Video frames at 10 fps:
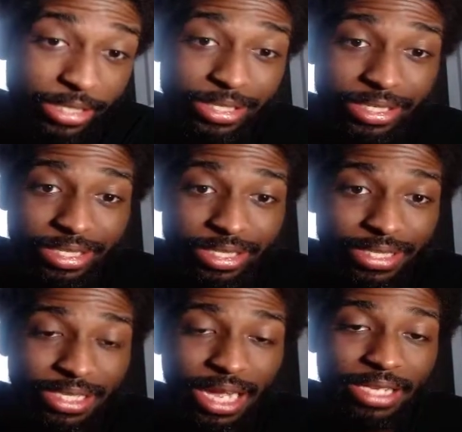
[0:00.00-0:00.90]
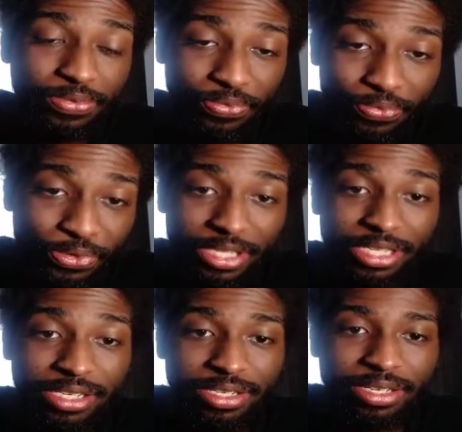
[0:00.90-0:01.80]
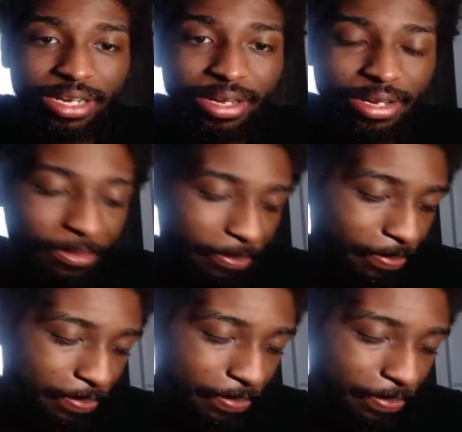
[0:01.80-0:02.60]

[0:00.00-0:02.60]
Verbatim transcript: good. This guy's really good um,